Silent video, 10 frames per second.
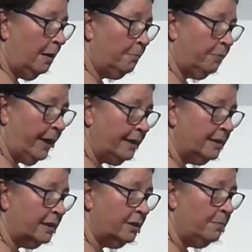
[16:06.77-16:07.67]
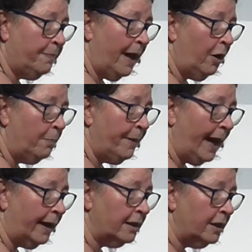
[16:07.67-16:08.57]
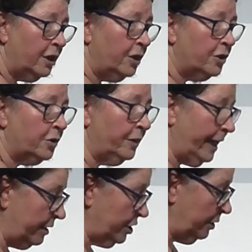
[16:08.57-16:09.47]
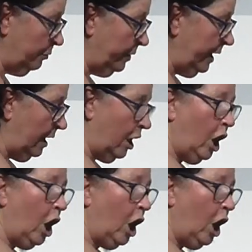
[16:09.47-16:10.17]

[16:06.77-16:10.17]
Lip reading: press her back so that she will